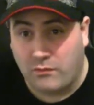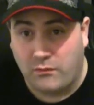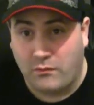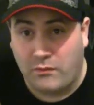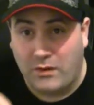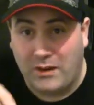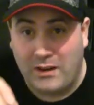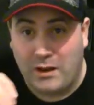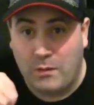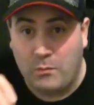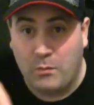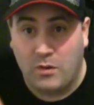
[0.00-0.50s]

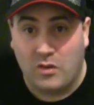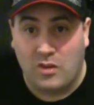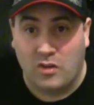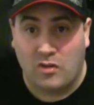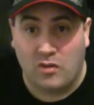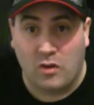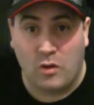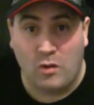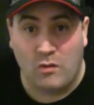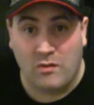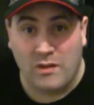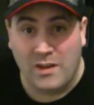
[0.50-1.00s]
fiddling with the
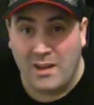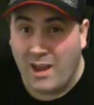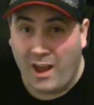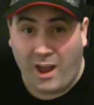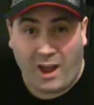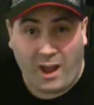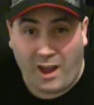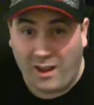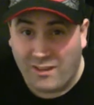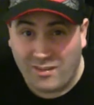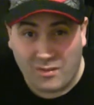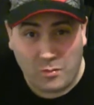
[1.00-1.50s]
tooth.
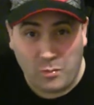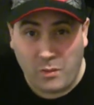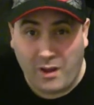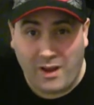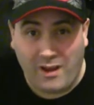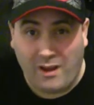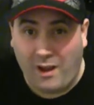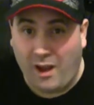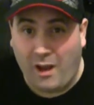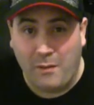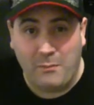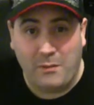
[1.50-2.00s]
I
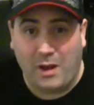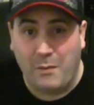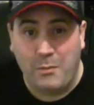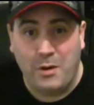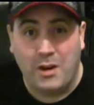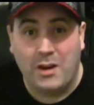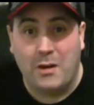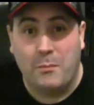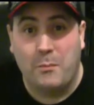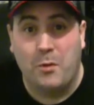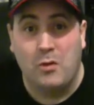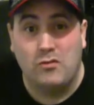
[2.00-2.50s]
swear, I'm
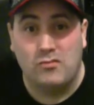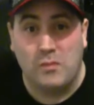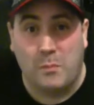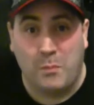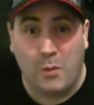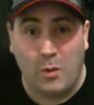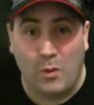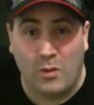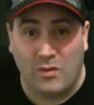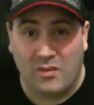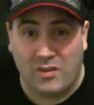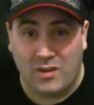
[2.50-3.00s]
going to put
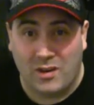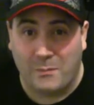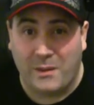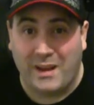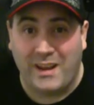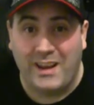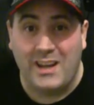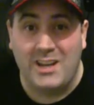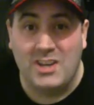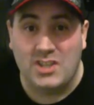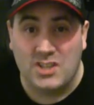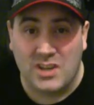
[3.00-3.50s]
reports in
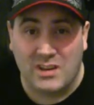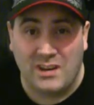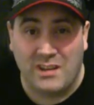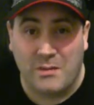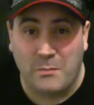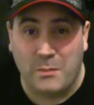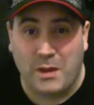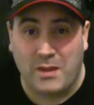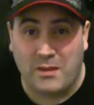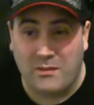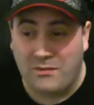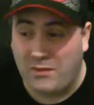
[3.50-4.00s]
about each of these
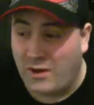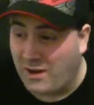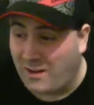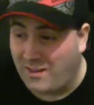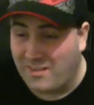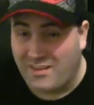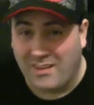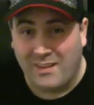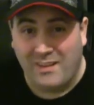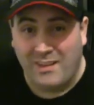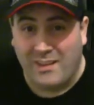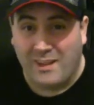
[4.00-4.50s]

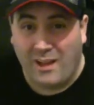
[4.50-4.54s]
motherfuckers.